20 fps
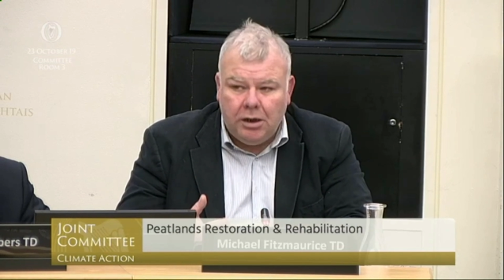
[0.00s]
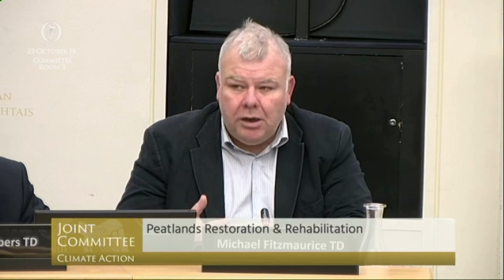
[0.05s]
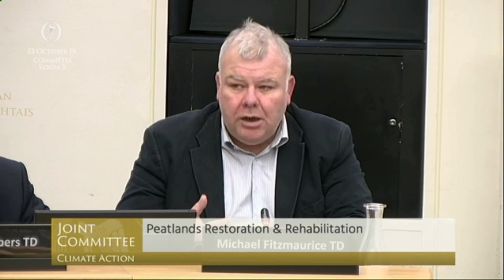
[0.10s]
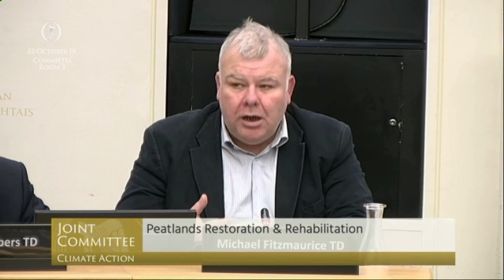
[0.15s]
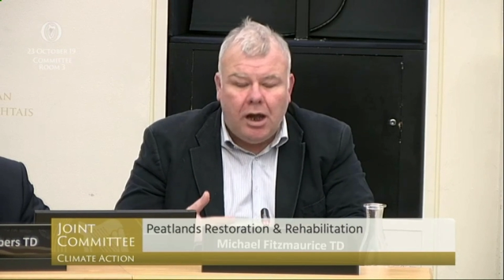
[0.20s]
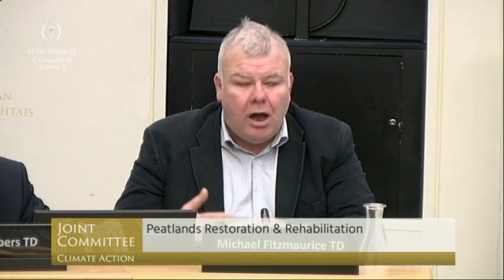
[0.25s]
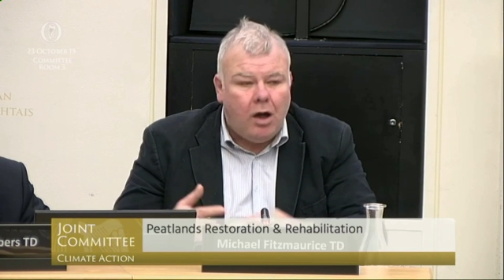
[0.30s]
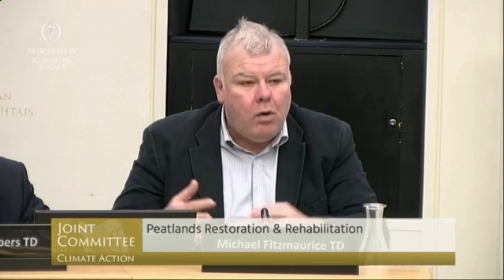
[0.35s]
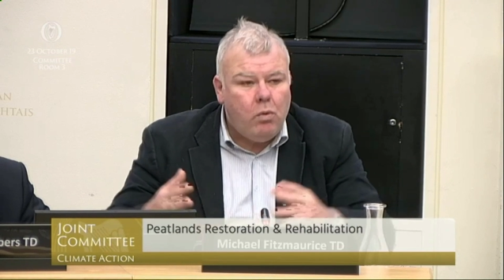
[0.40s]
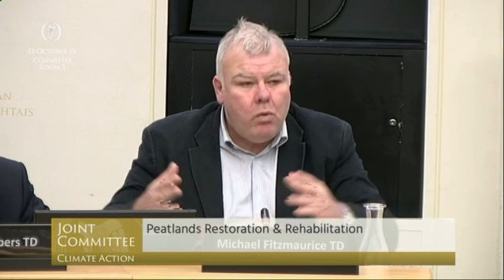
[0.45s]

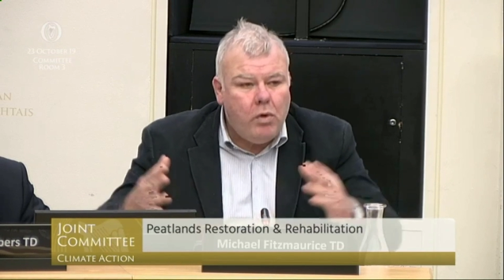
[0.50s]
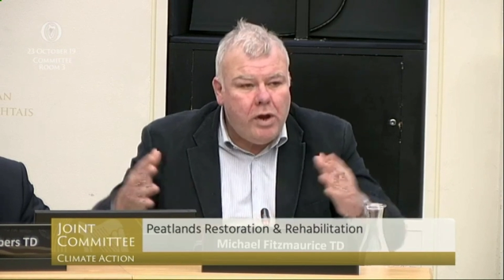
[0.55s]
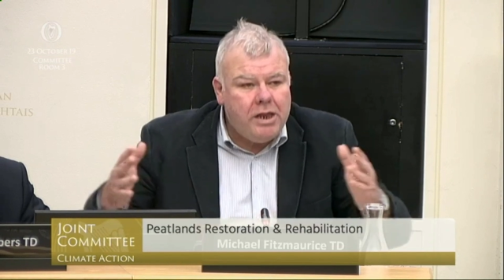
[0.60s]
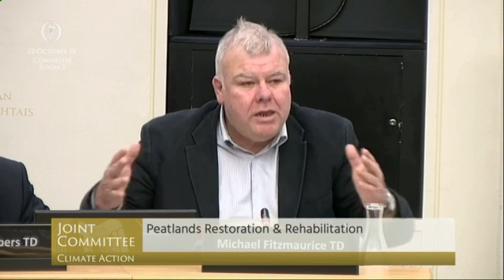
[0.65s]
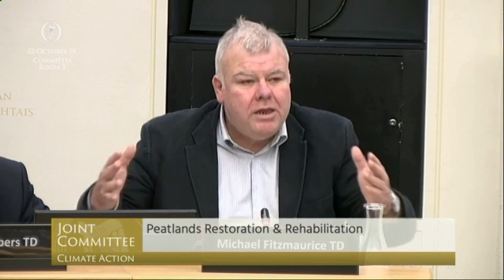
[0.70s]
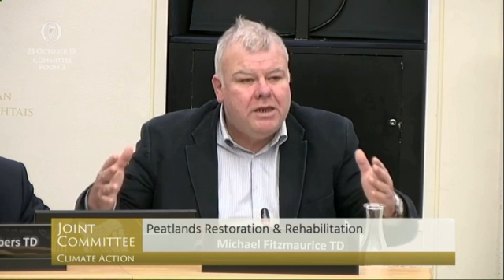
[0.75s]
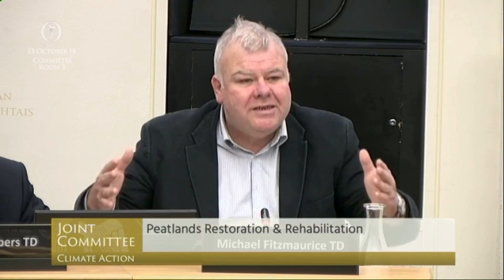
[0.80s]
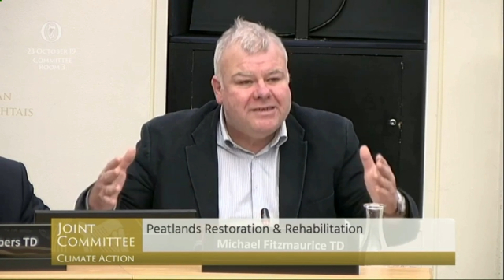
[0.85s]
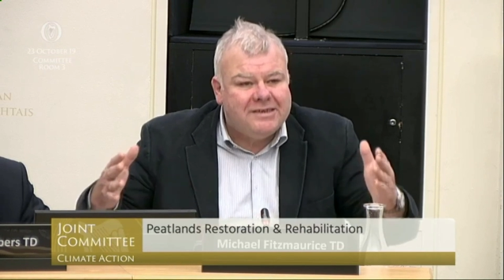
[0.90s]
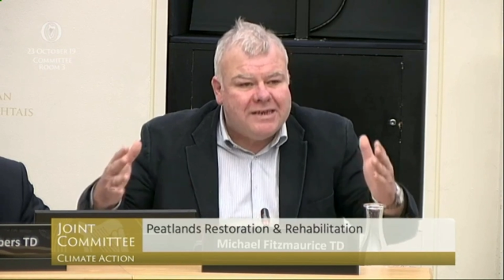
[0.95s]
And when
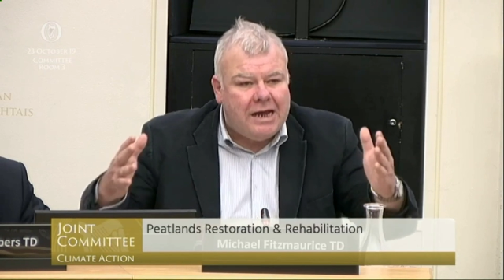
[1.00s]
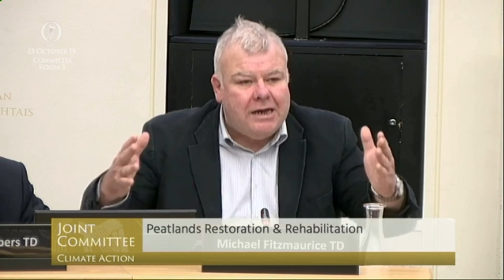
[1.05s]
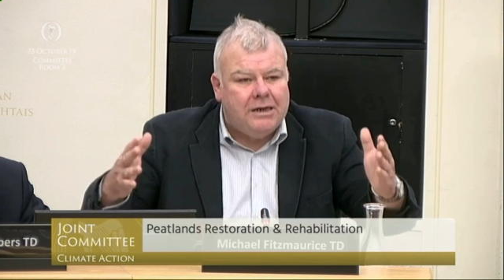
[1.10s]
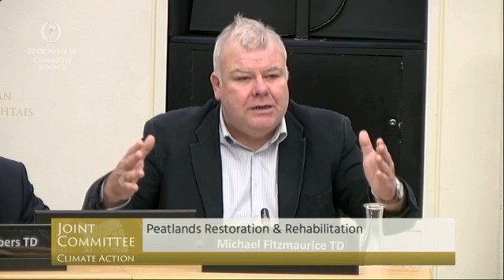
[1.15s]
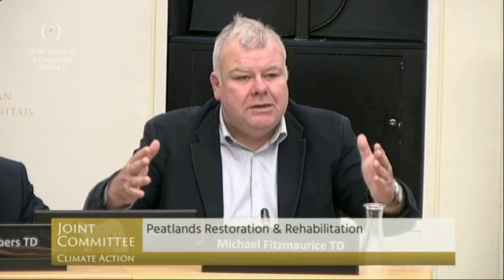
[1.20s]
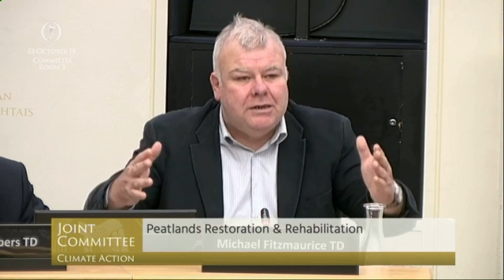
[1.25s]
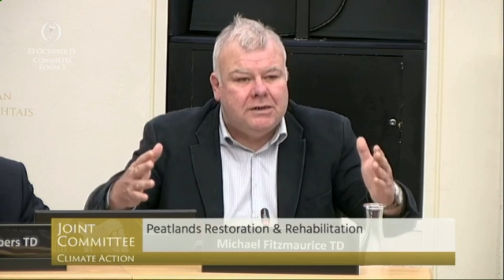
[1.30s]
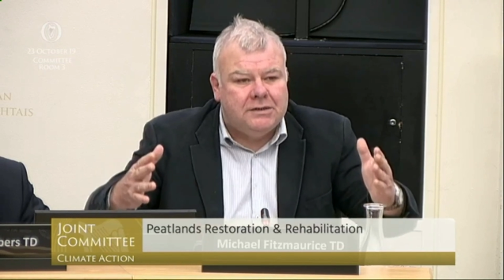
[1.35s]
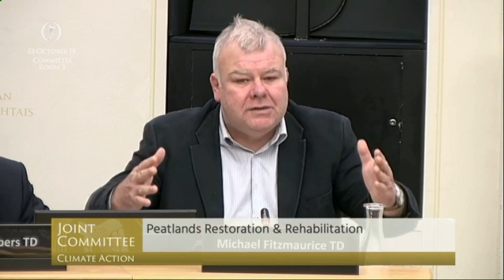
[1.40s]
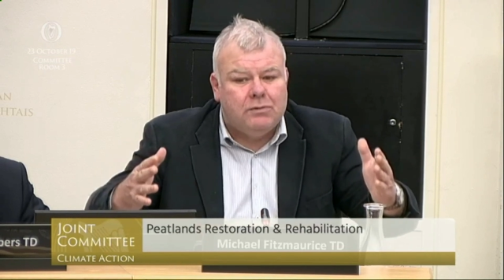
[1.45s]
the
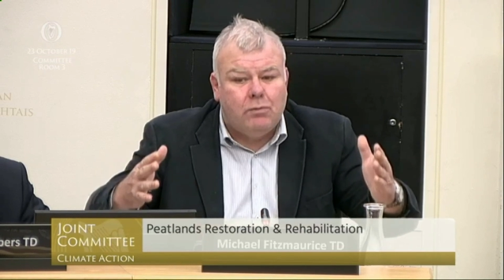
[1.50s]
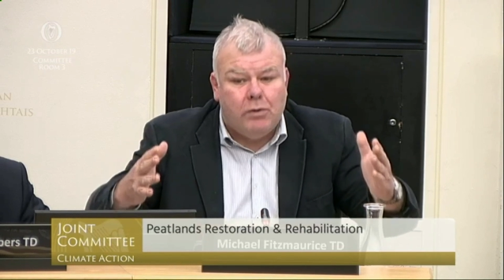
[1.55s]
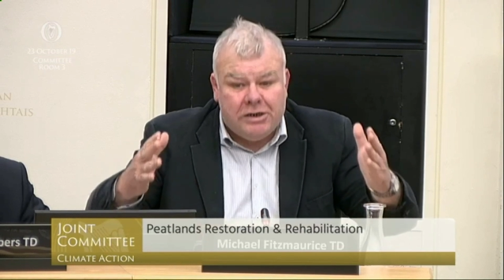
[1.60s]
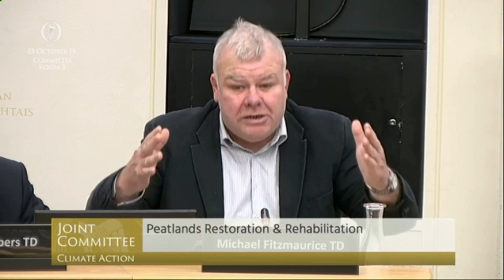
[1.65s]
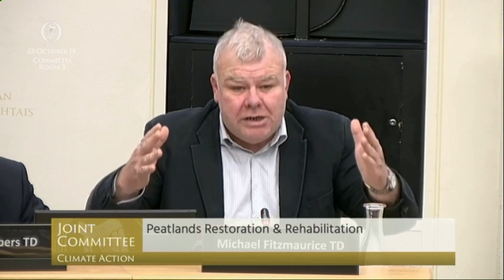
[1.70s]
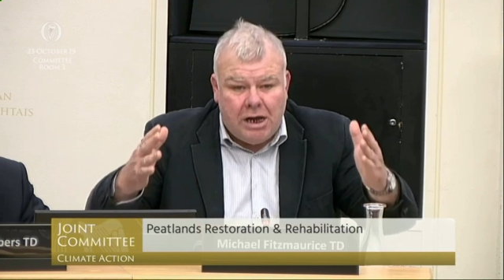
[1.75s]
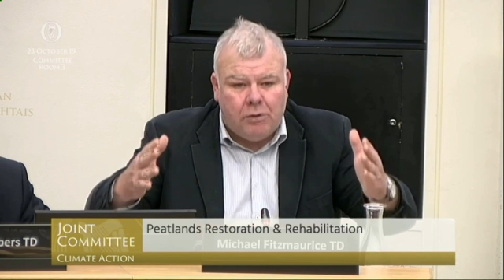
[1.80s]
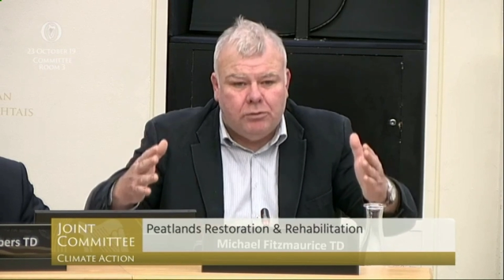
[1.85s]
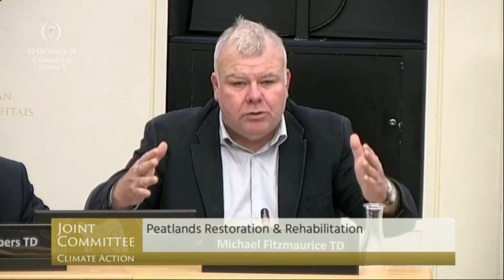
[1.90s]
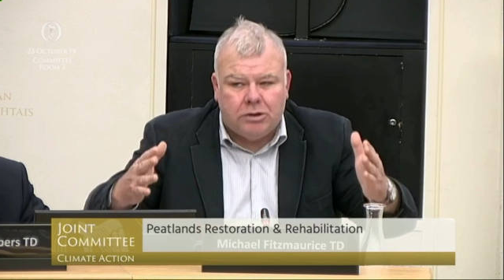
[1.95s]
scientists went
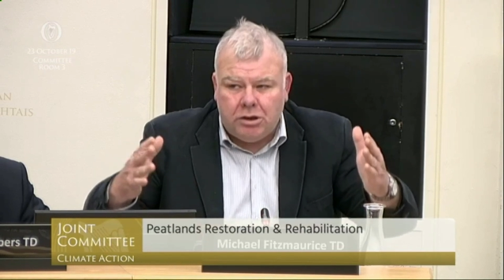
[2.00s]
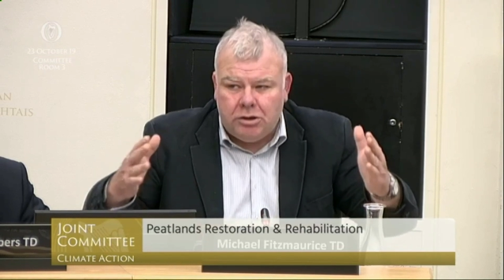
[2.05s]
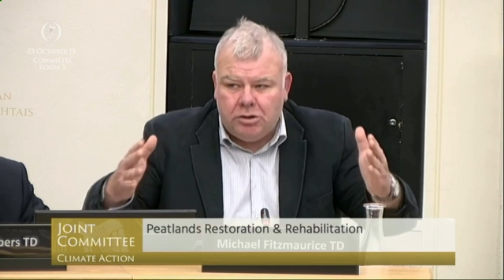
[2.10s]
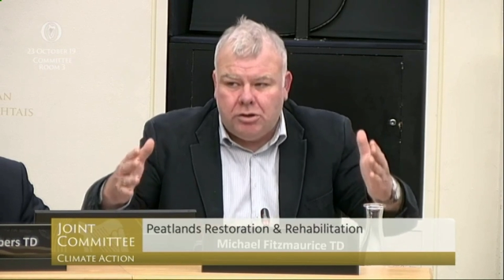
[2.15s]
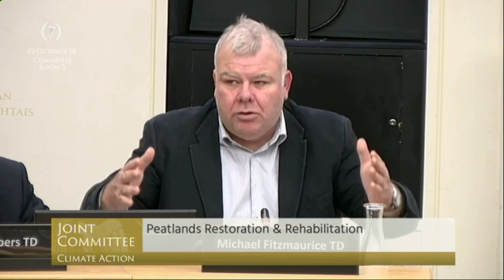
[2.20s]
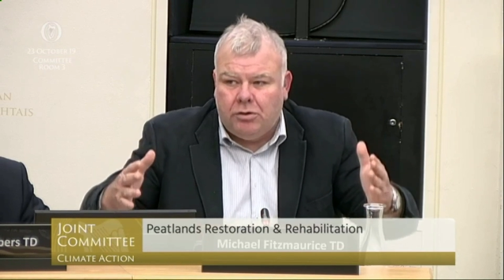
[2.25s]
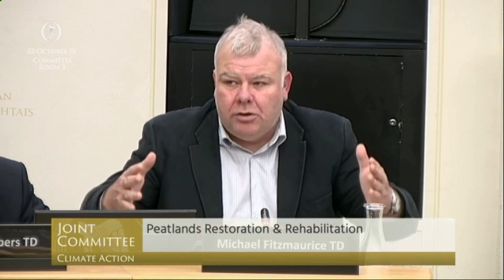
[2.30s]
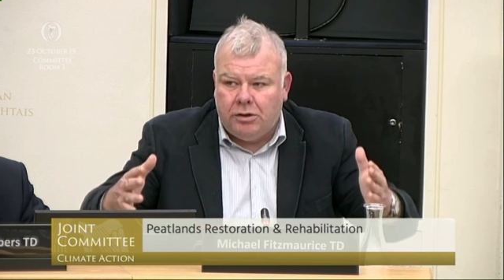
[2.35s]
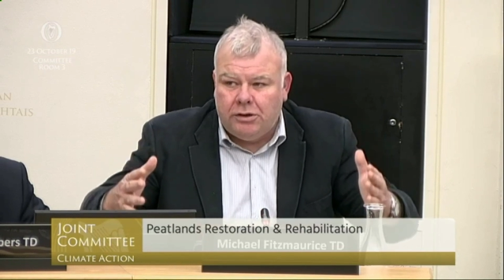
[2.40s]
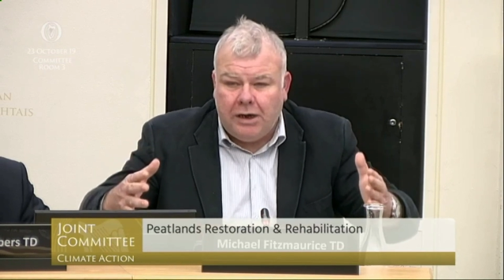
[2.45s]
out and
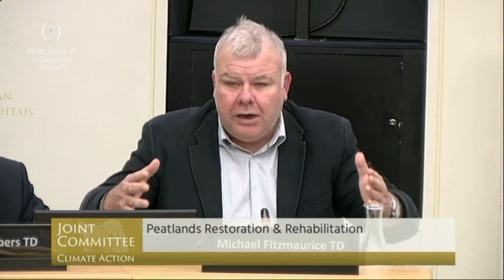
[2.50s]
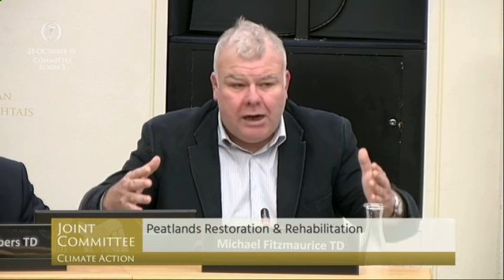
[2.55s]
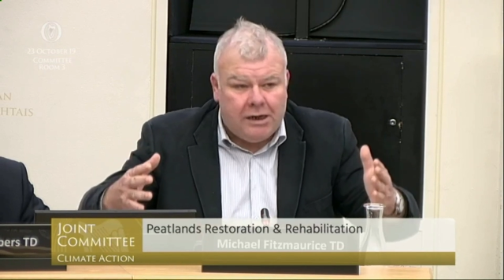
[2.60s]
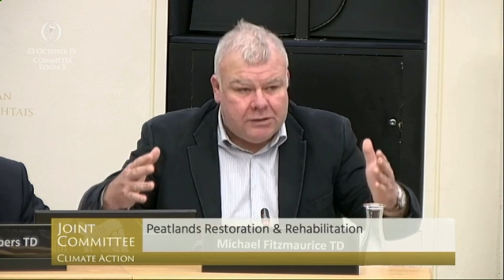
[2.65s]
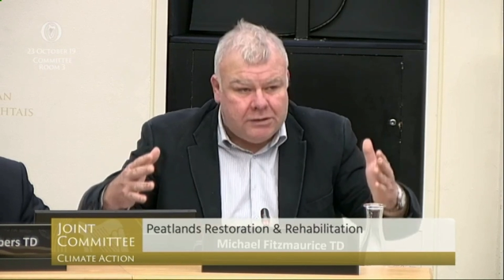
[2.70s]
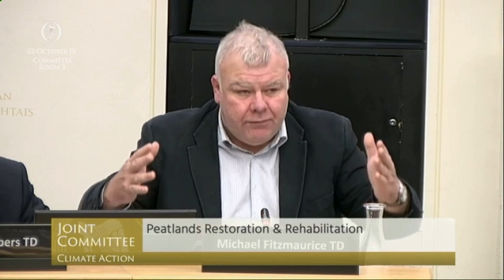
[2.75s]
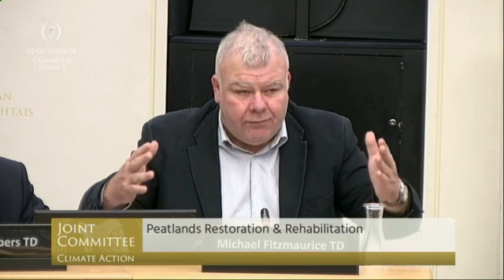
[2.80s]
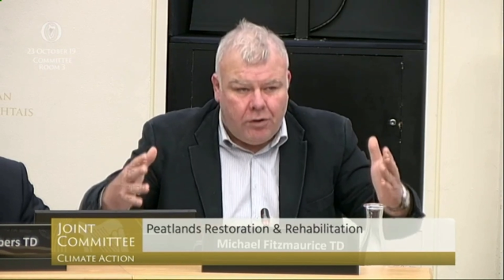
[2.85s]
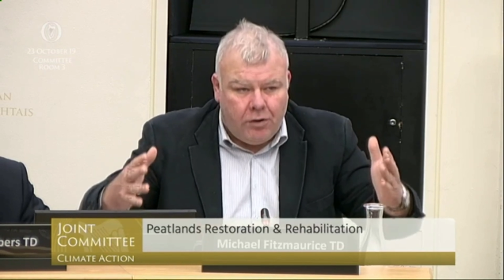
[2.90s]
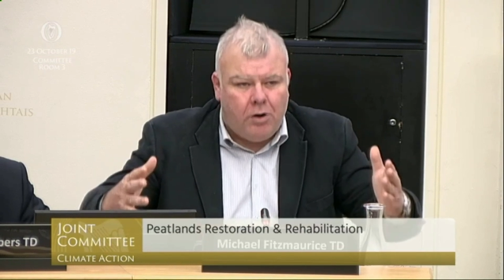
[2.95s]
done it, the likes
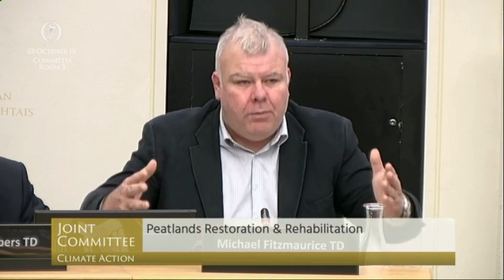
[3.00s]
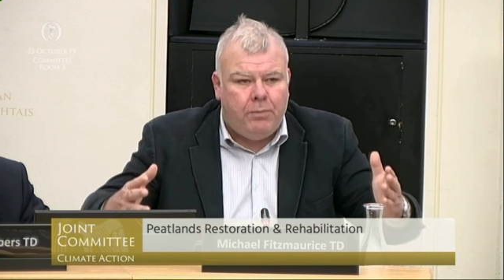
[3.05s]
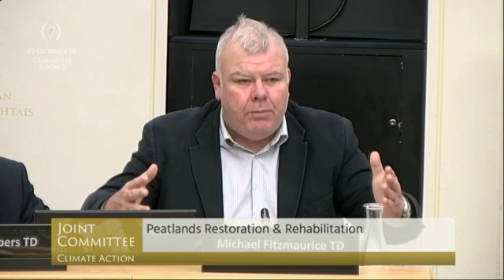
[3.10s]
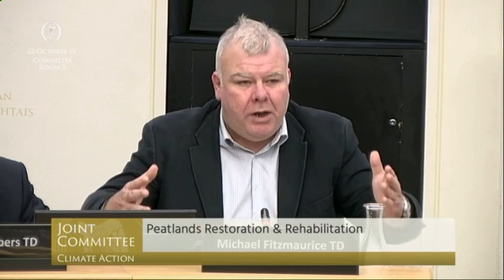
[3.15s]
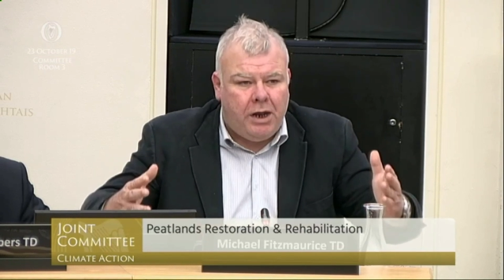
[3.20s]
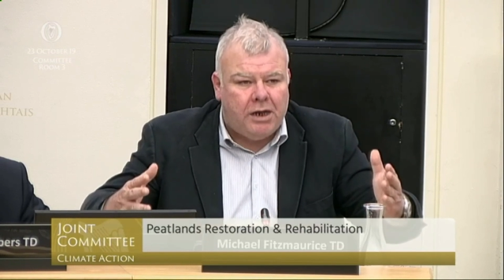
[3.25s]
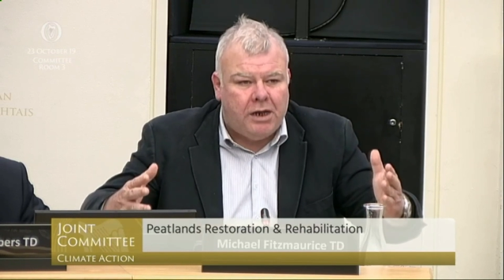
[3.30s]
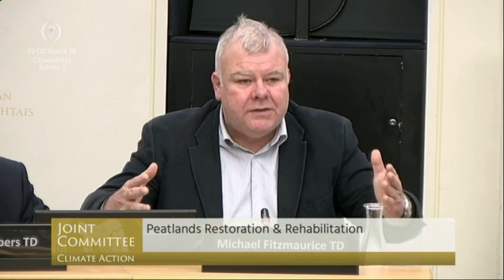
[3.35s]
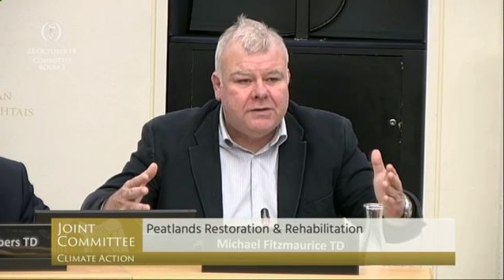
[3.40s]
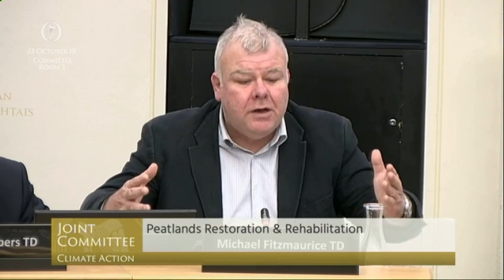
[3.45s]
of
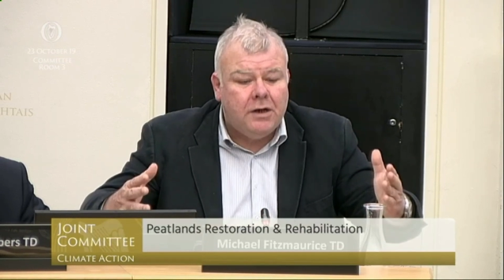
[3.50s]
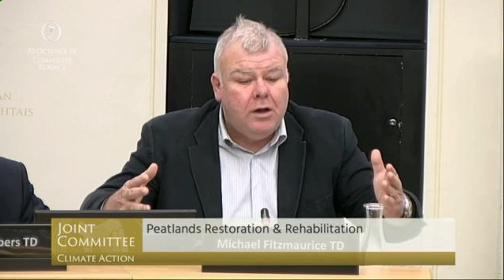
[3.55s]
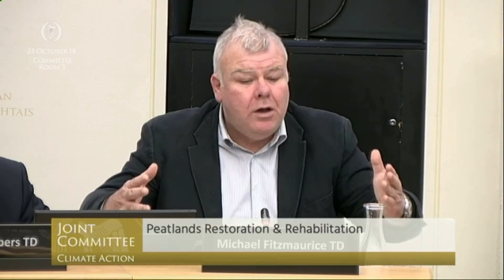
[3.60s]
RPS,